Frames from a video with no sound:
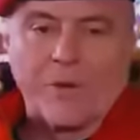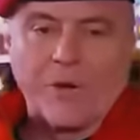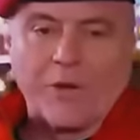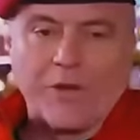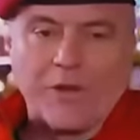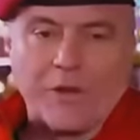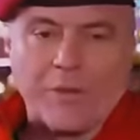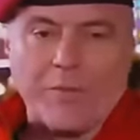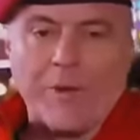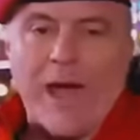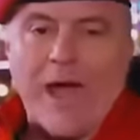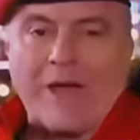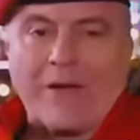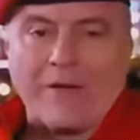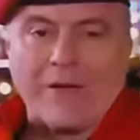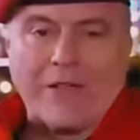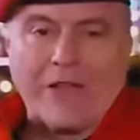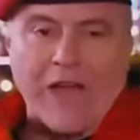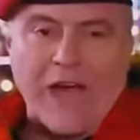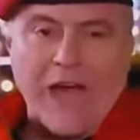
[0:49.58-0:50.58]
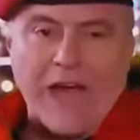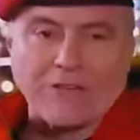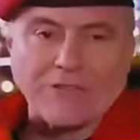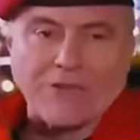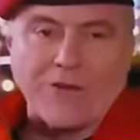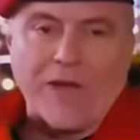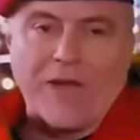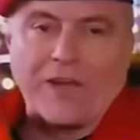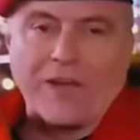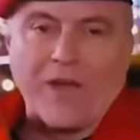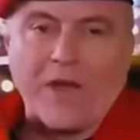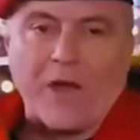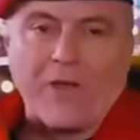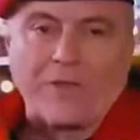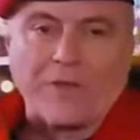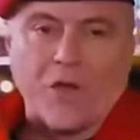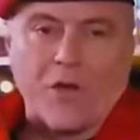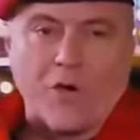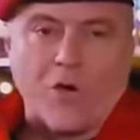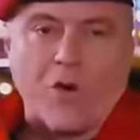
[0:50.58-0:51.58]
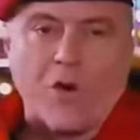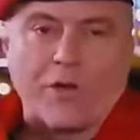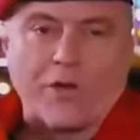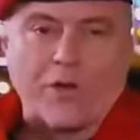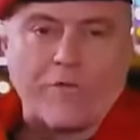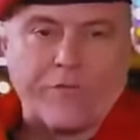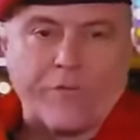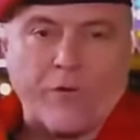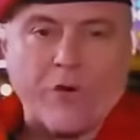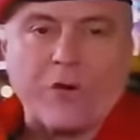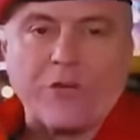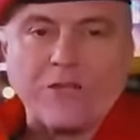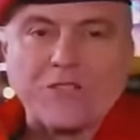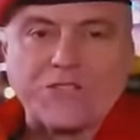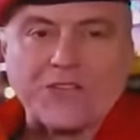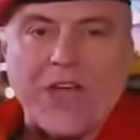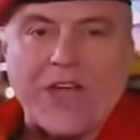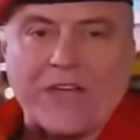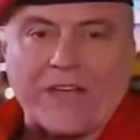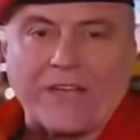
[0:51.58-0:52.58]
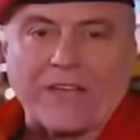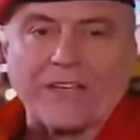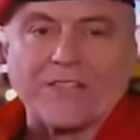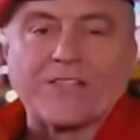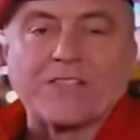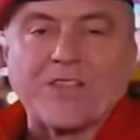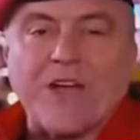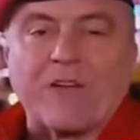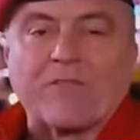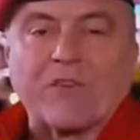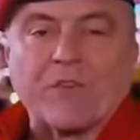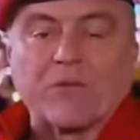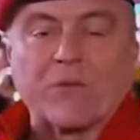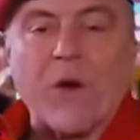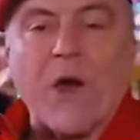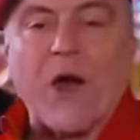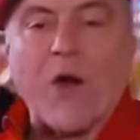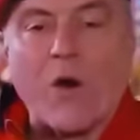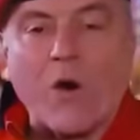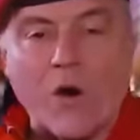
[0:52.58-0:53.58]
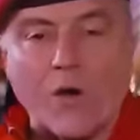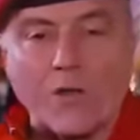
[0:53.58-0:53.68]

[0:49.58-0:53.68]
one of the migrant guys right here on the corner, forty-second and seventh, while